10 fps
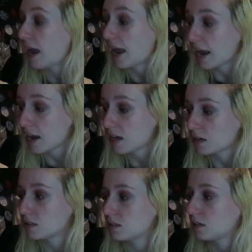
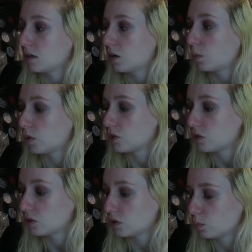And
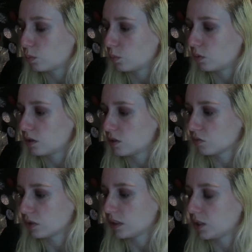which is
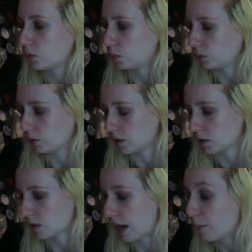really cool
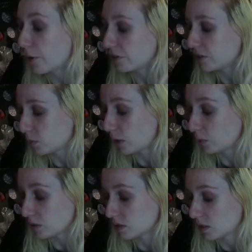is I bought this while
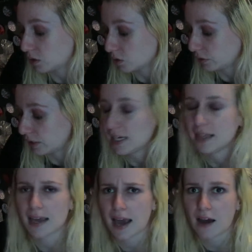I was in Santorini
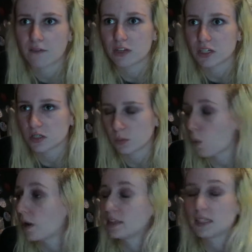and they have this
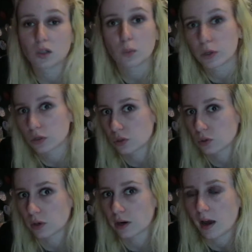one little
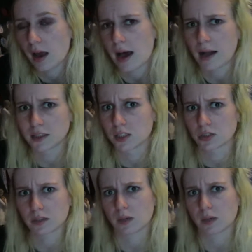bookstore. I'll insert